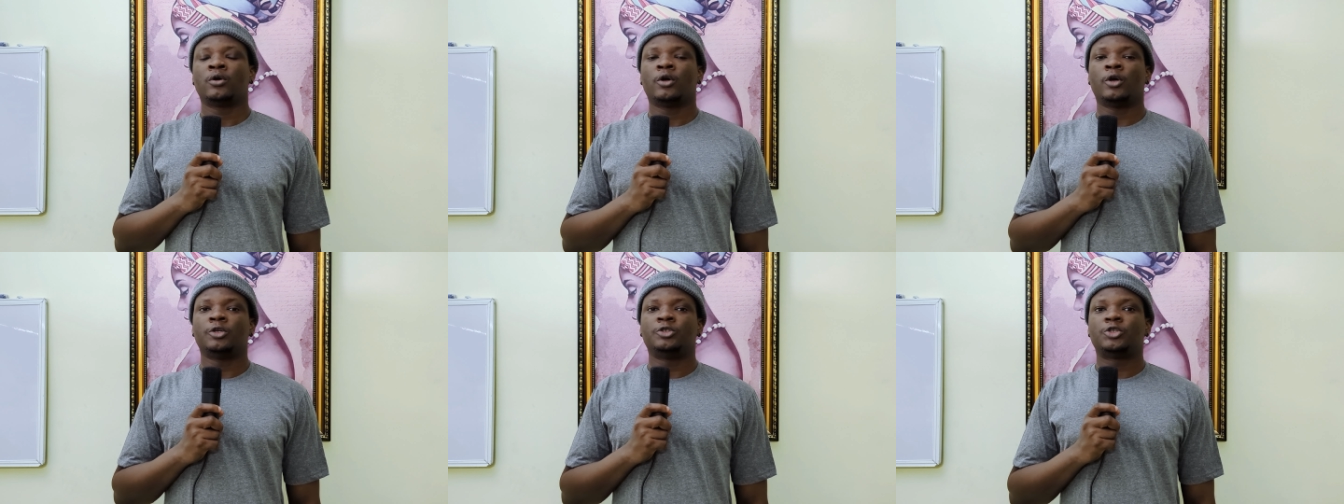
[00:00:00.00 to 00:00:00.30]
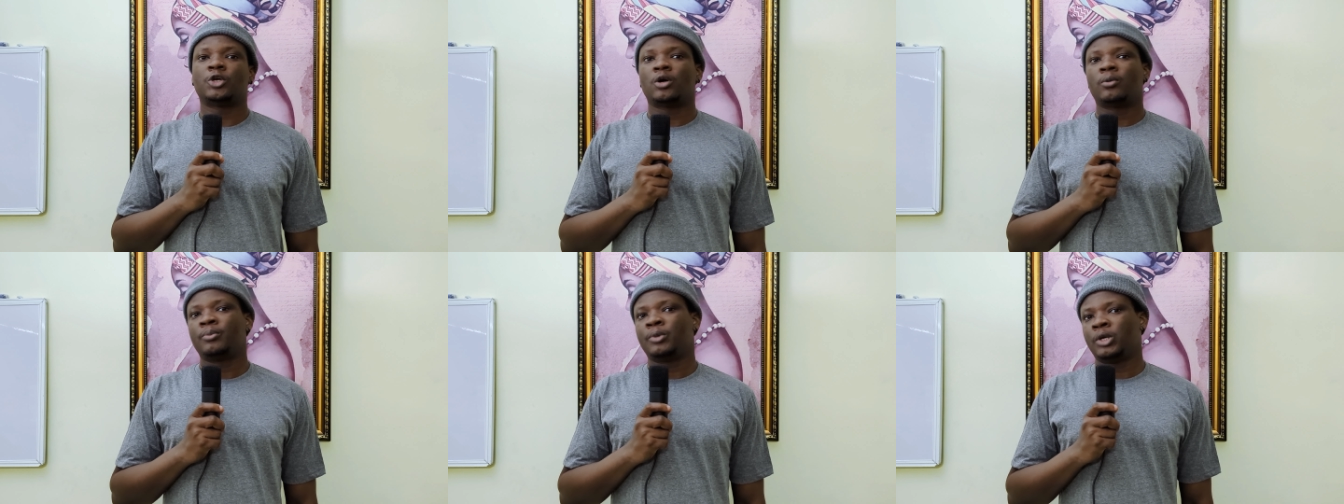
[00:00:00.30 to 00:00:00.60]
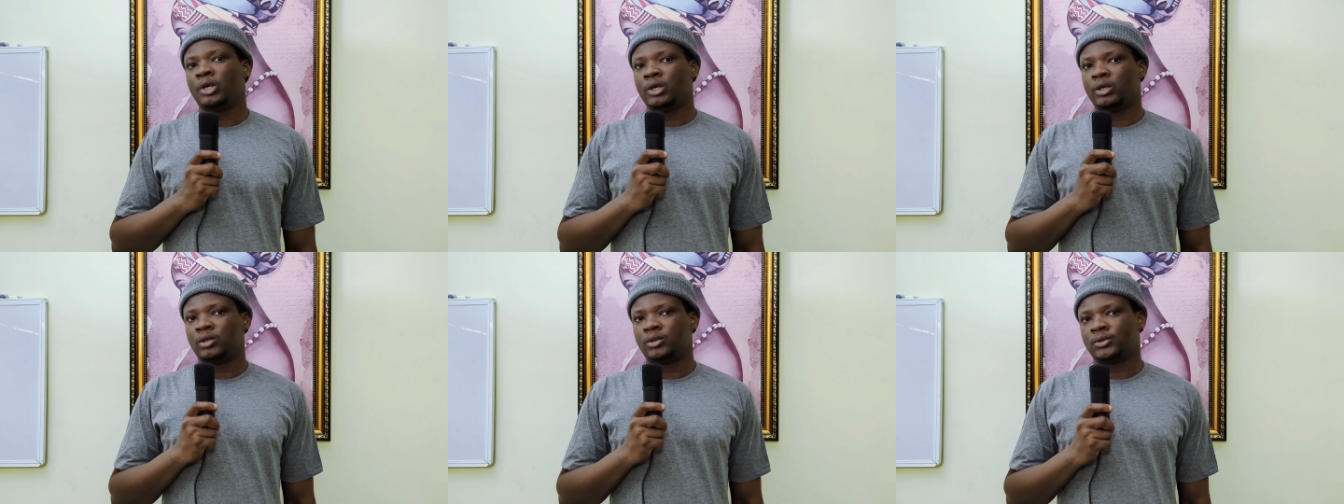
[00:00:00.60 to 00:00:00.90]
a
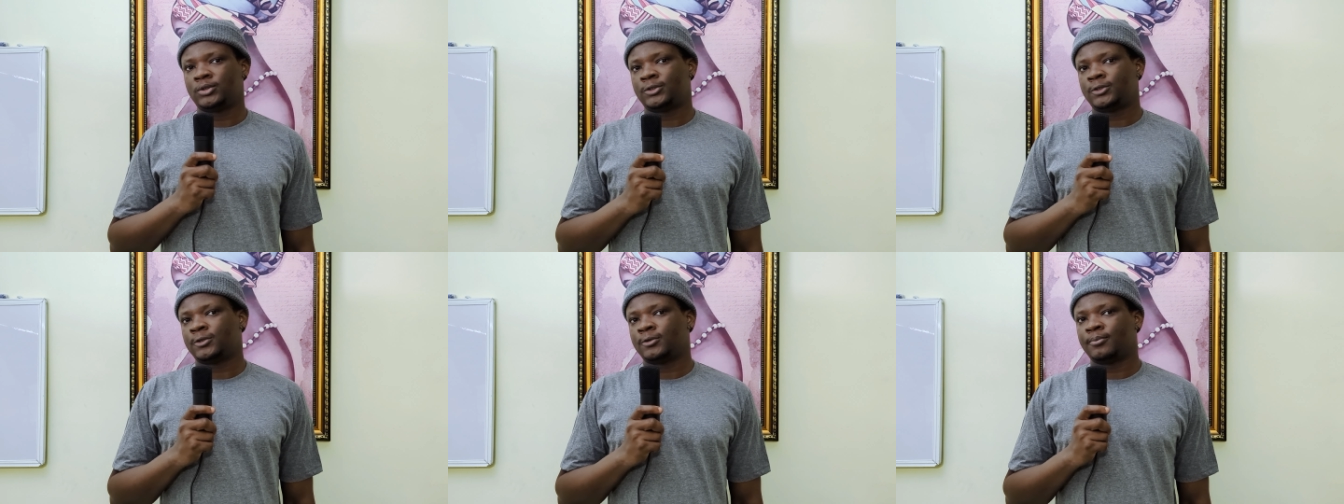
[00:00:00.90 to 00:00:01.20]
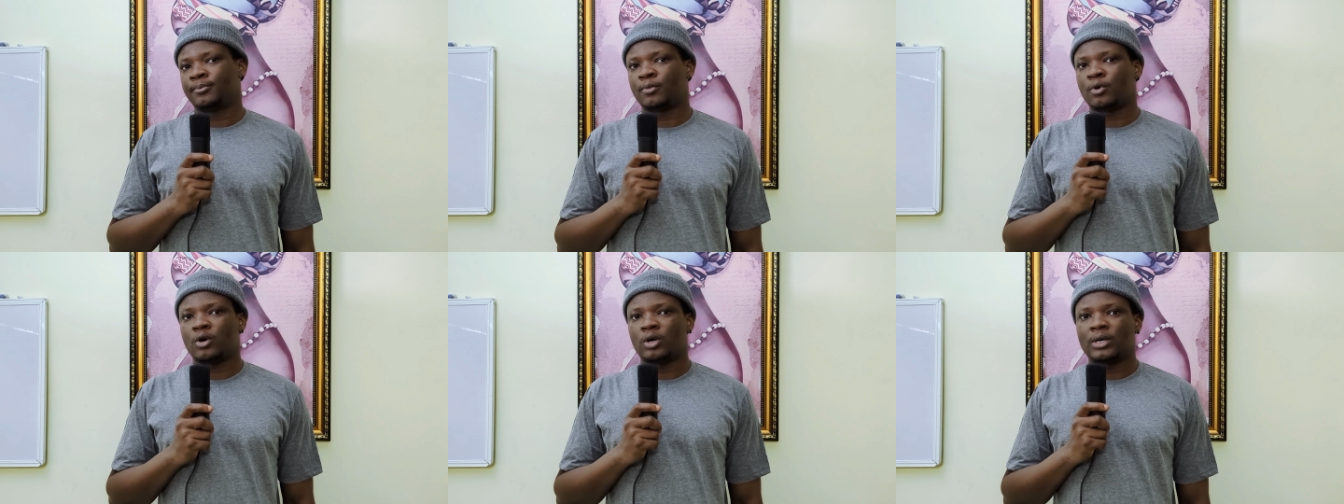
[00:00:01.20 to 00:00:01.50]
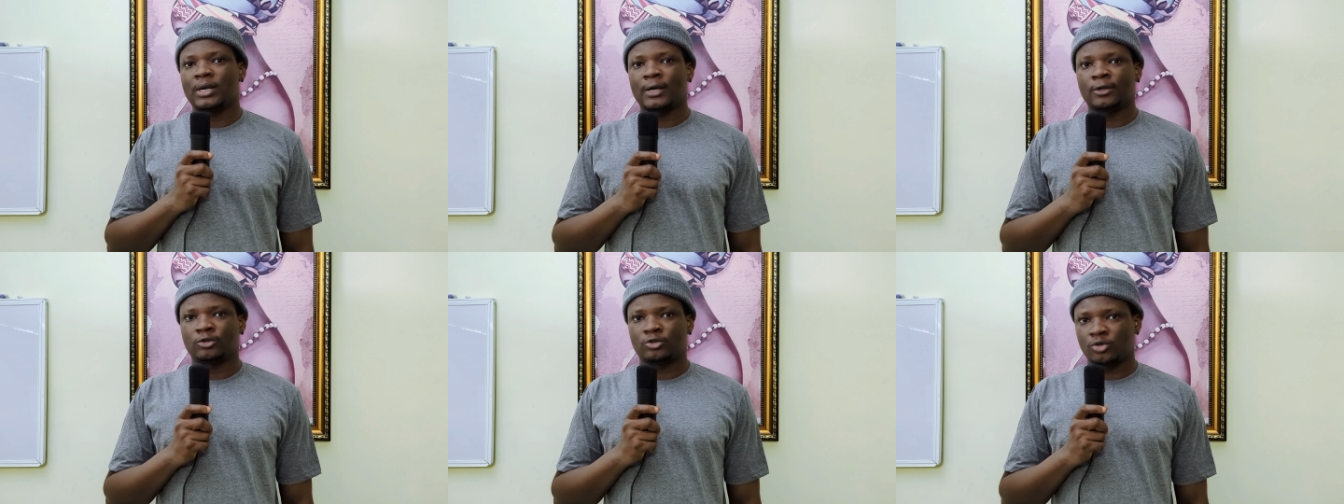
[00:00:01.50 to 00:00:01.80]
job is more
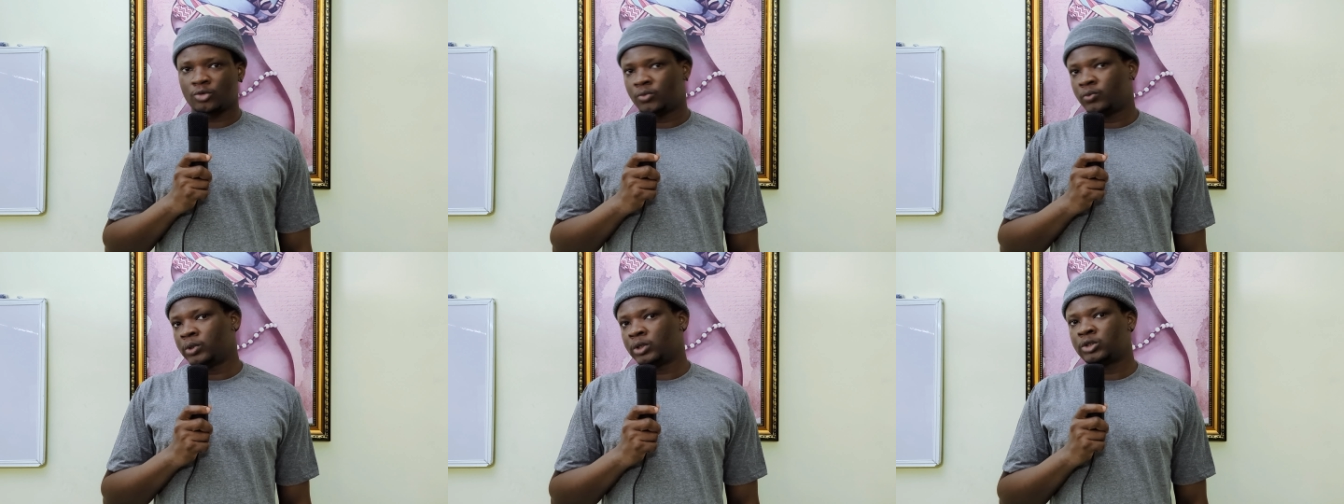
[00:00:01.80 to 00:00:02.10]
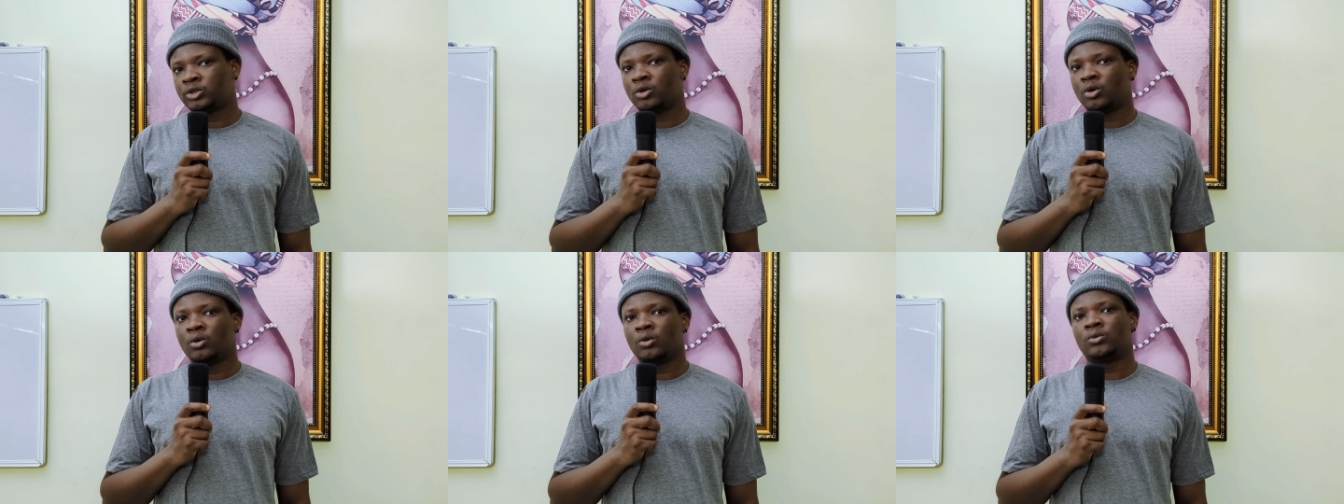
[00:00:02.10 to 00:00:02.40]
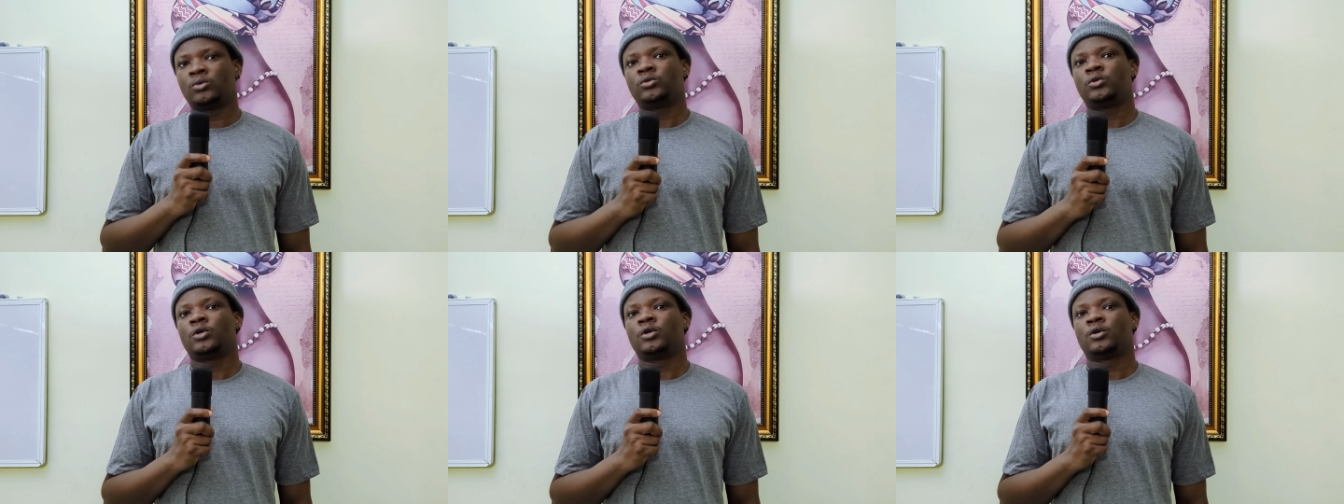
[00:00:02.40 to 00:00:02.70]
than two weeks
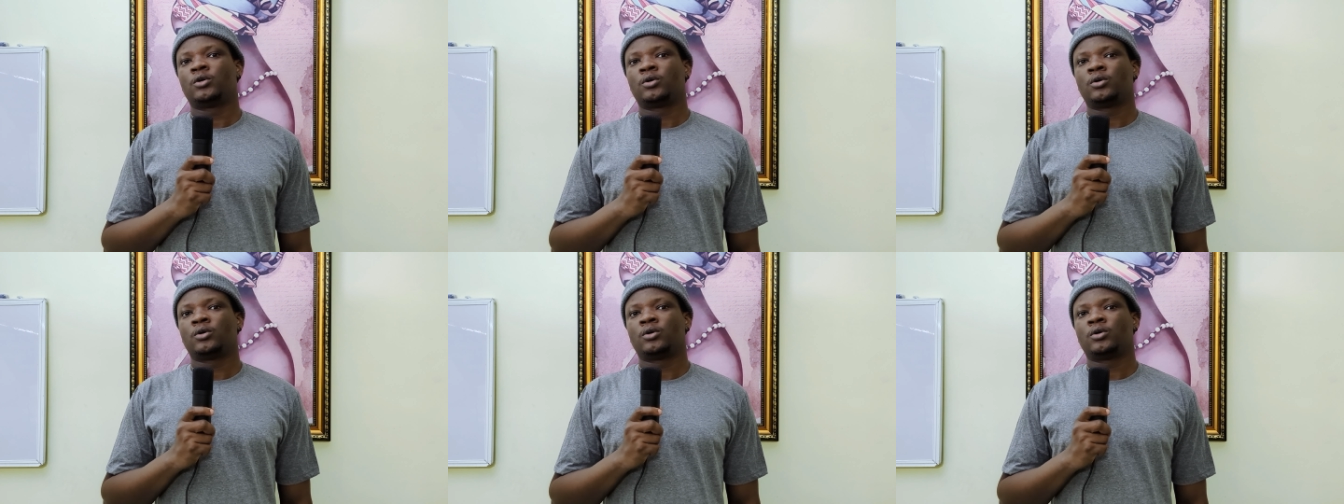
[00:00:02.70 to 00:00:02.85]
old